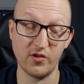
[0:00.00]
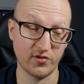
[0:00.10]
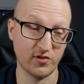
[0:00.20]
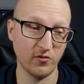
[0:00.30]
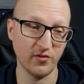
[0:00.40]

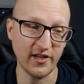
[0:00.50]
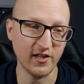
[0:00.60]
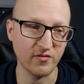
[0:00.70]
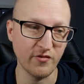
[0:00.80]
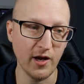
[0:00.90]
So that
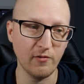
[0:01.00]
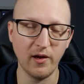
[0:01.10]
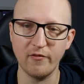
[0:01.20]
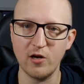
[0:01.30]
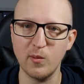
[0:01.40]
is
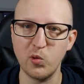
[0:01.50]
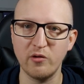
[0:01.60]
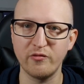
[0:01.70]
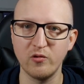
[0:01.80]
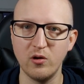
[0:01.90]
very, very
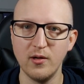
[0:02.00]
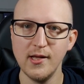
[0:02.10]
powerful.